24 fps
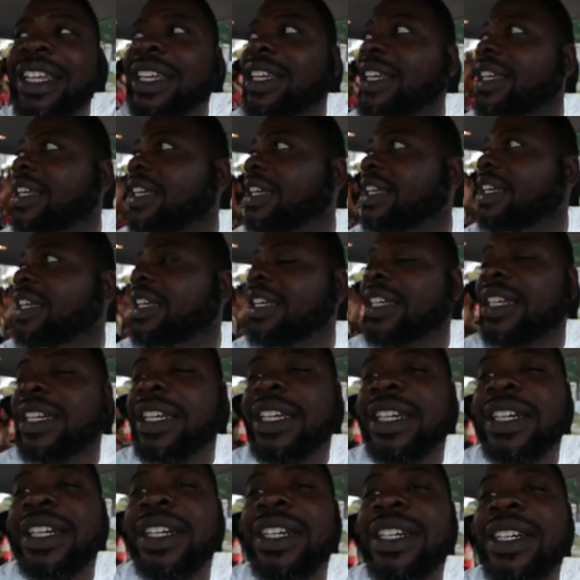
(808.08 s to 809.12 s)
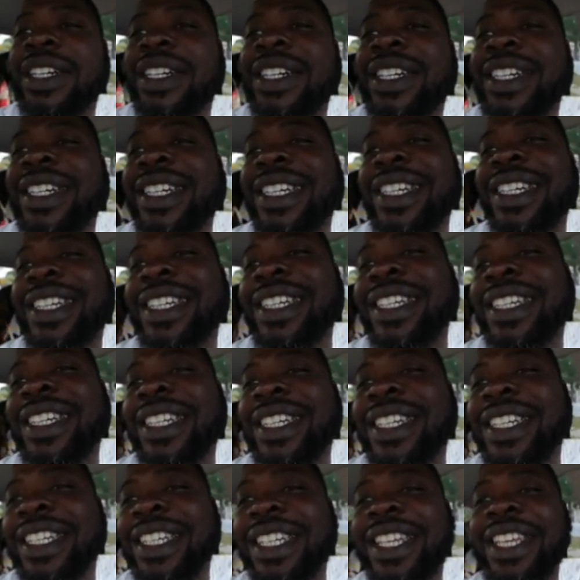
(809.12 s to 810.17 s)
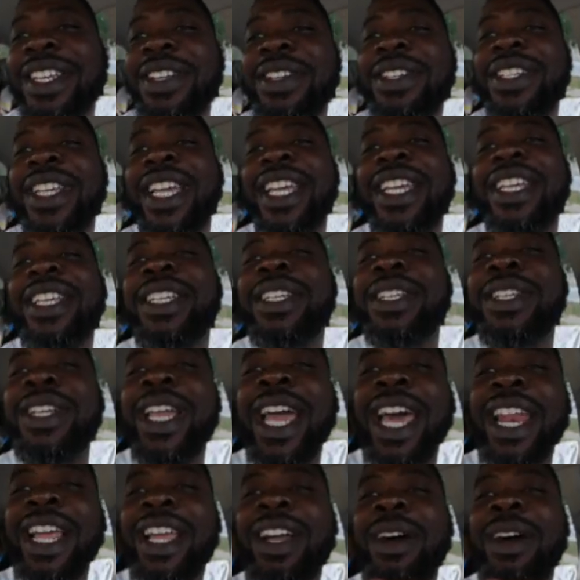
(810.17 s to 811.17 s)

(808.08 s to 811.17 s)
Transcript: Hi, Tredale. Can you say, you gotta